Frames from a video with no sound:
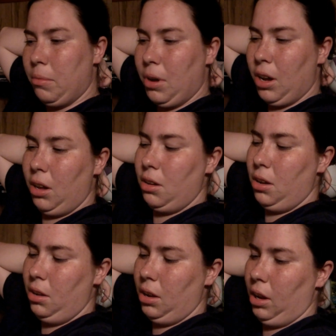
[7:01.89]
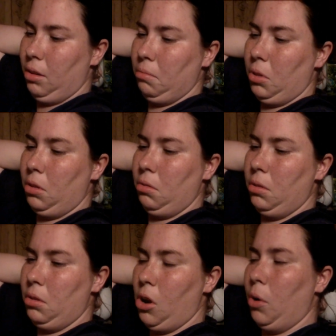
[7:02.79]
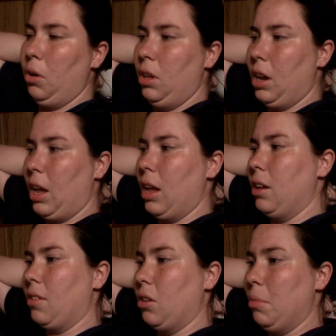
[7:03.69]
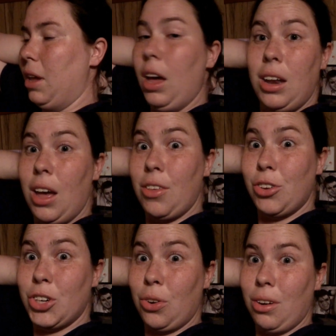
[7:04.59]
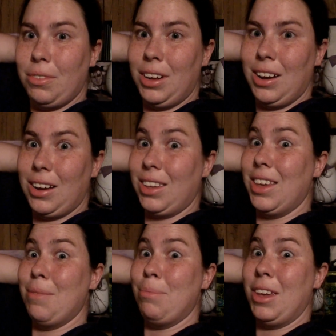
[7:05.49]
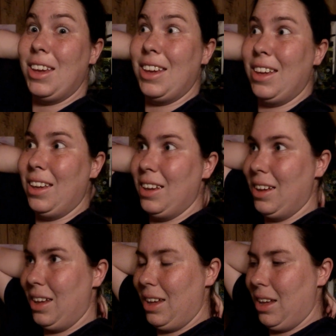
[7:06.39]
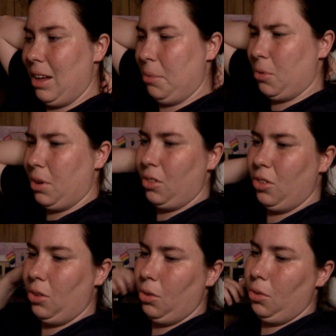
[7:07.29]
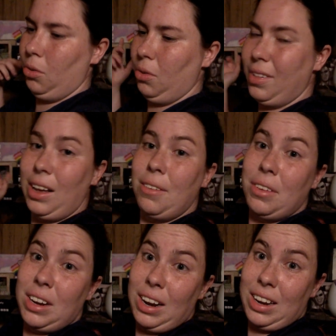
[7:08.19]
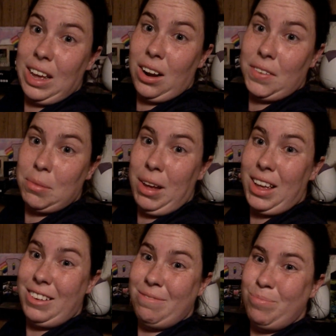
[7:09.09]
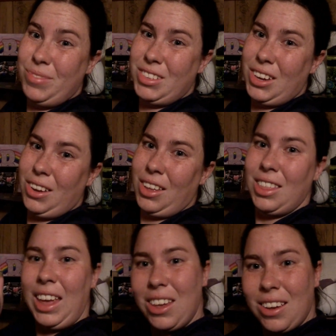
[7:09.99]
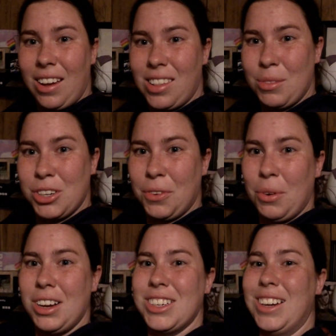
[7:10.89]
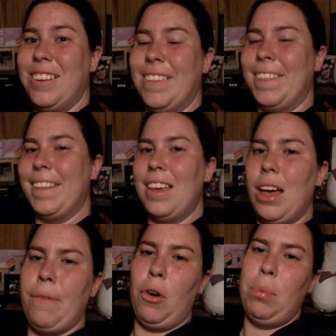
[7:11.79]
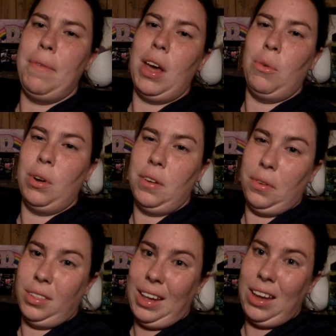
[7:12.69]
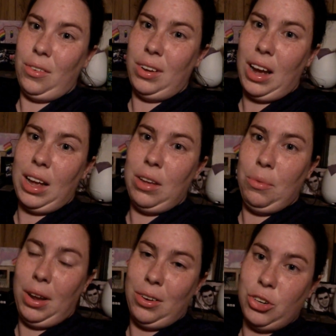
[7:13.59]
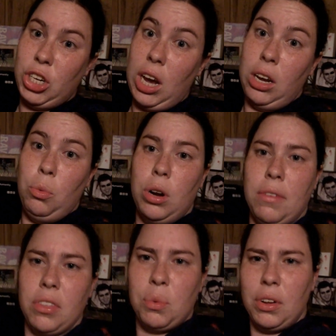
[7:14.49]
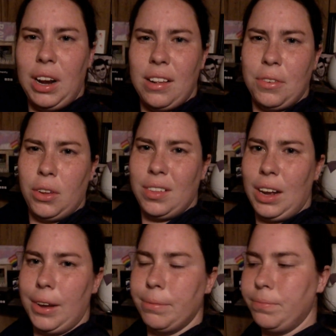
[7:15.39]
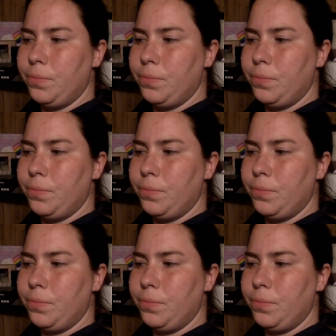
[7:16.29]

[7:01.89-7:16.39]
in mind, and you know, yet again, it's going to be another short vlog. Yippee! I'm going to sign up for the night and head off to bed. So, thank you guys so much for watching. I hope you've had a wonderful day or night, rain or shine, whatever the world has for you today.